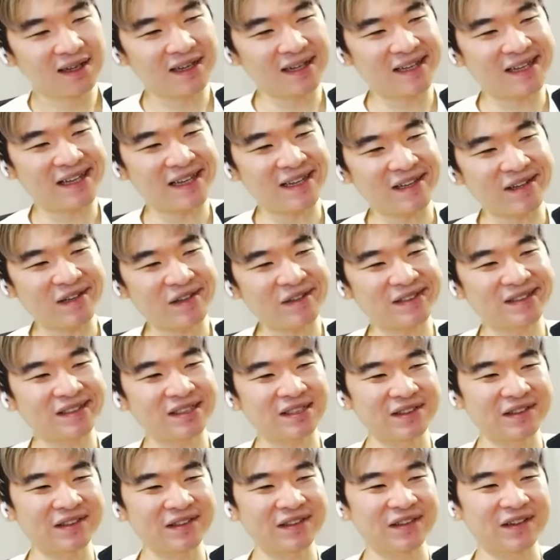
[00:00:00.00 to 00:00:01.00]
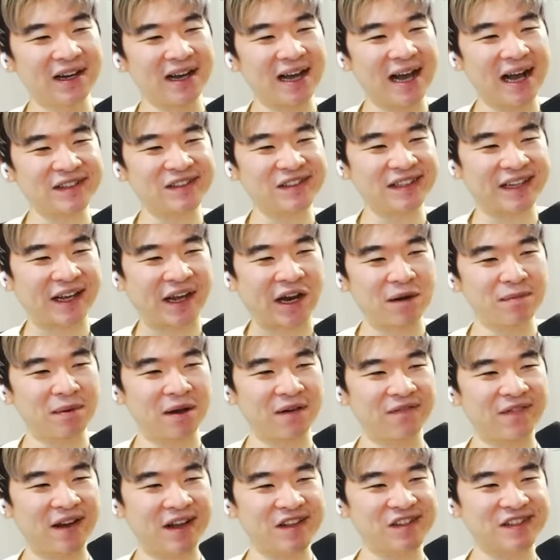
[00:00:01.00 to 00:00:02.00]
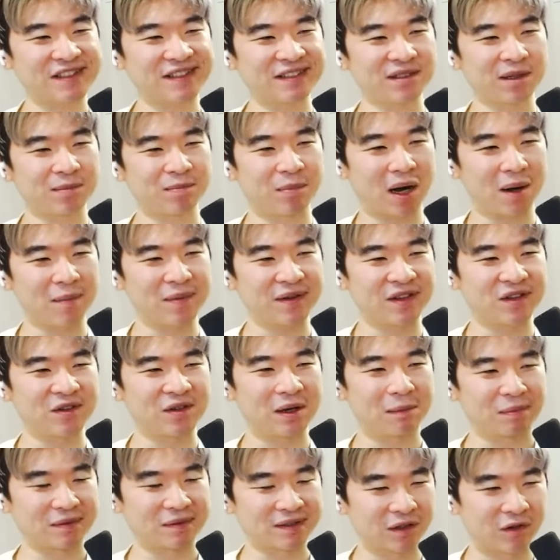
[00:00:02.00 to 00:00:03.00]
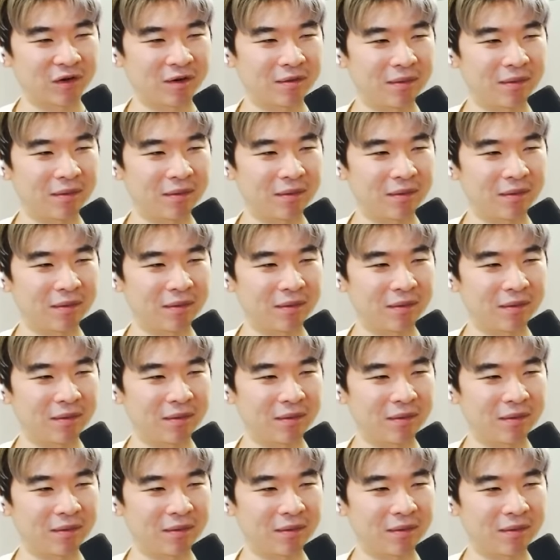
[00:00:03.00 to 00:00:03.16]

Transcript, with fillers: She used to actually care about veggies in the barbecue episode.